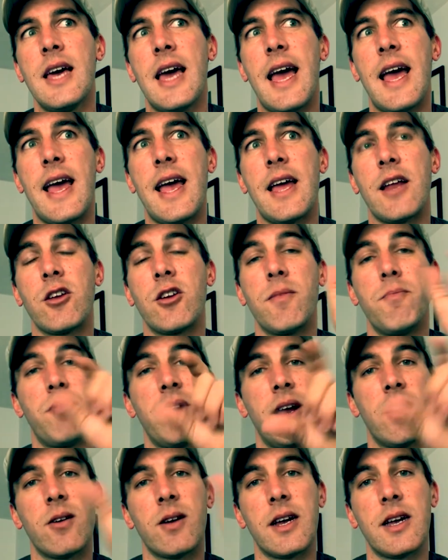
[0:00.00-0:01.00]
and
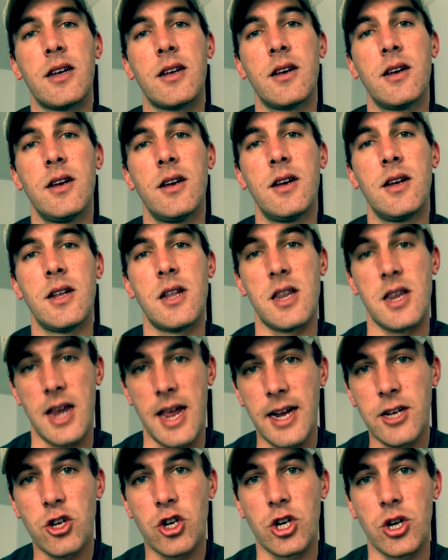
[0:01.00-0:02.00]
comparing
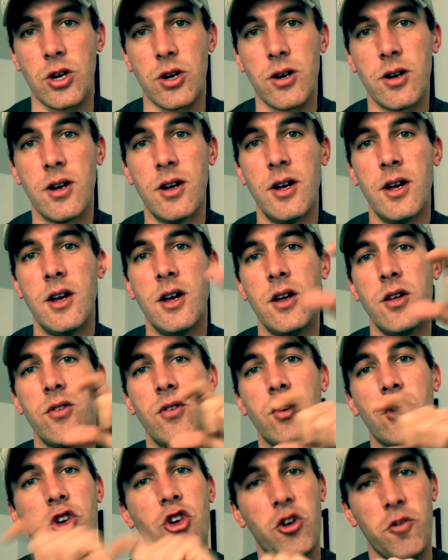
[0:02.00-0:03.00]
nature
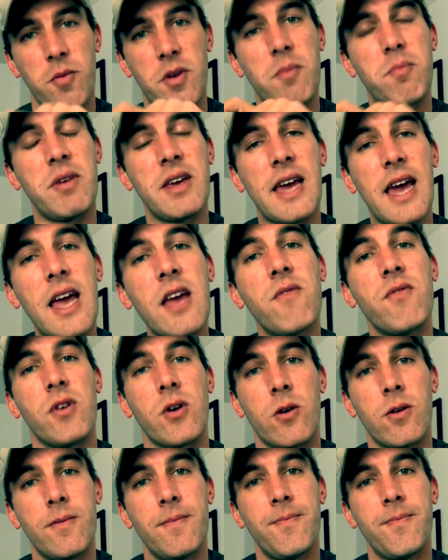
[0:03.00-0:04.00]
to human
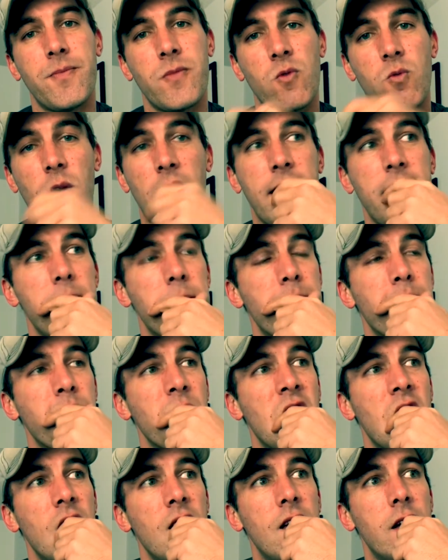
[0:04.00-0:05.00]
behavior, right?
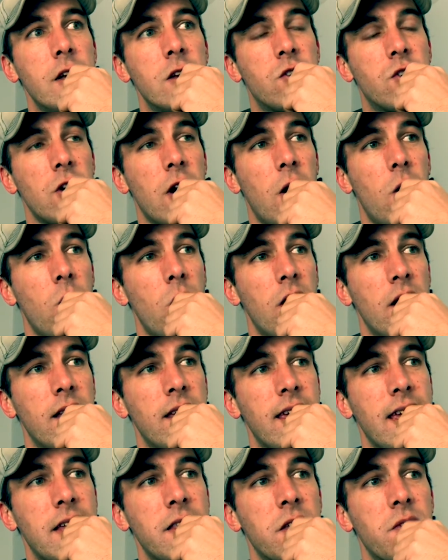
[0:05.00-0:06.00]

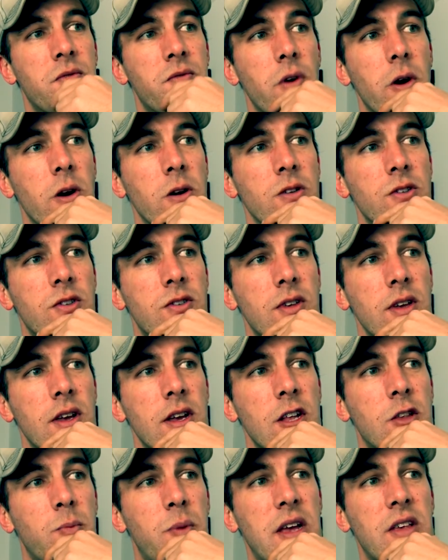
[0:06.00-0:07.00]
So in the verse,
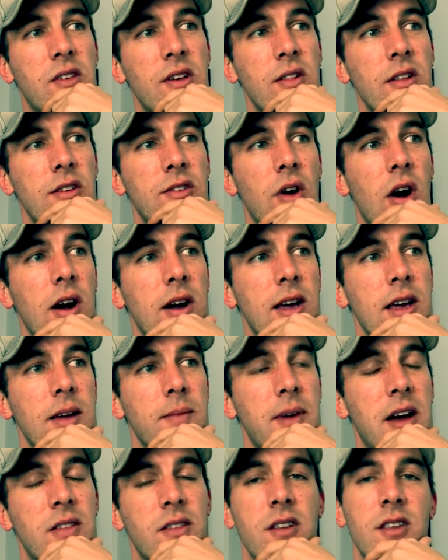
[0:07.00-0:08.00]
it's basically talking
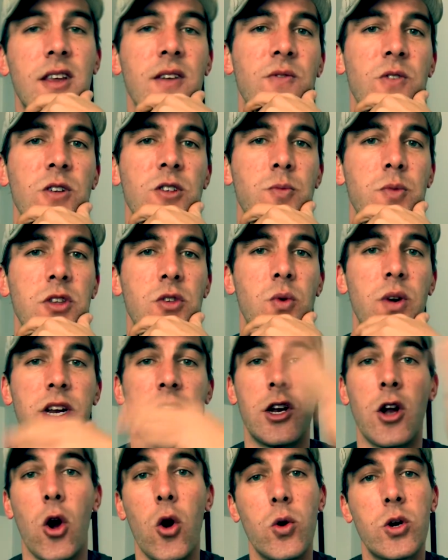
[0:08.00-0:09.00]
about the difference between
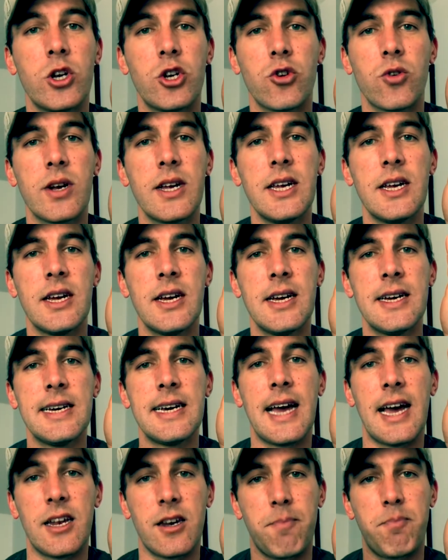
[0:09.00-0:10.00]
an oak tree
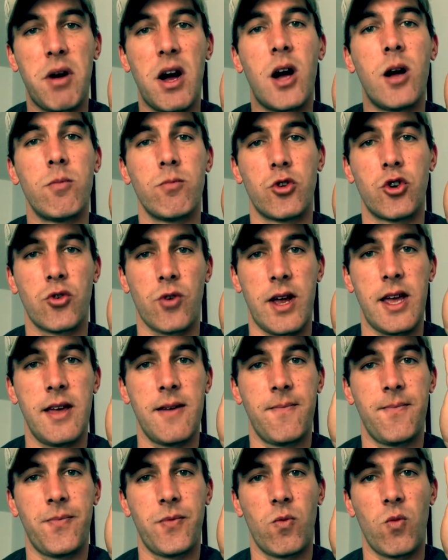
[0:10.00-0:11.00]
and a palm tree,
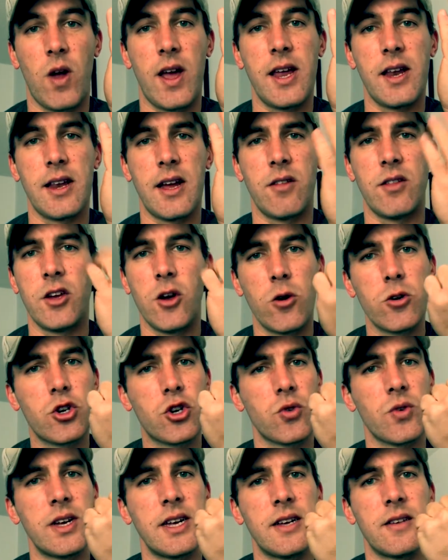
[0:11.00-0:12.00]
right? Now, the oak
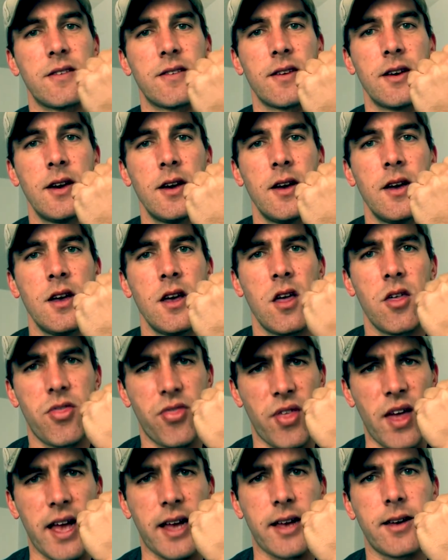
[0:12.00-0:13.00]
tree is
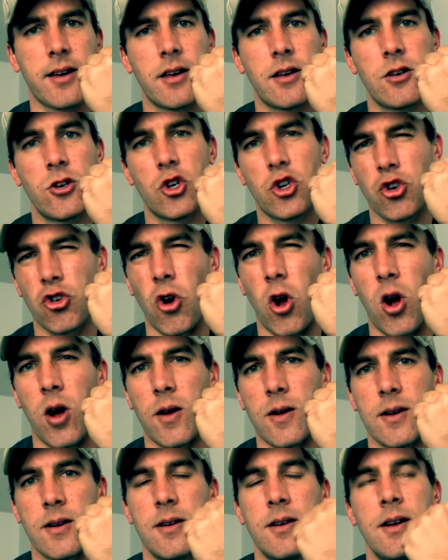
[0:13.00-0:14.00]
thick,
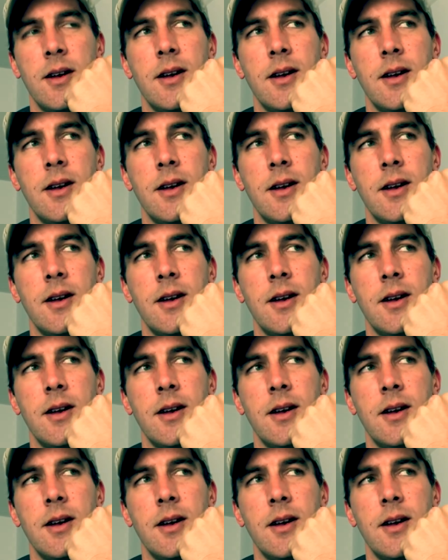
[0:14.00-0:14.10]
strong,